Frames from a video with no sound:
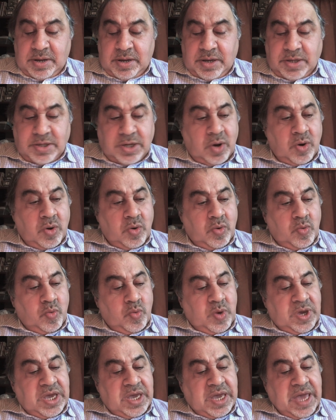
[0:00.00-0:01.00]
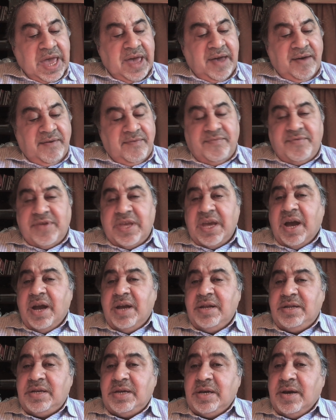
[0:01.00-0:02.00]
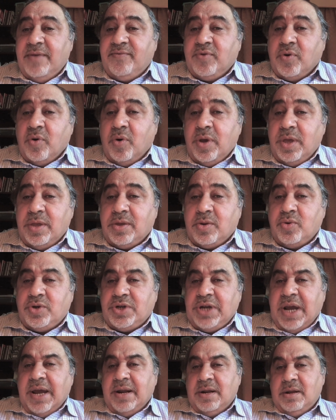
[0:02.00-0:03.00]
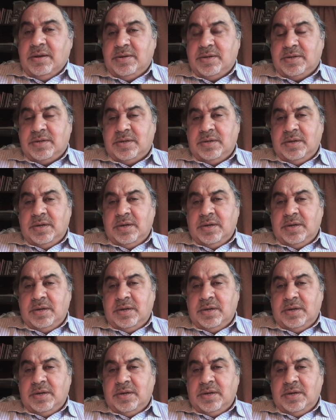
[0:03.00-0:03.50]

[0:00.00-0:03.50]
So we have the idea of going through channels.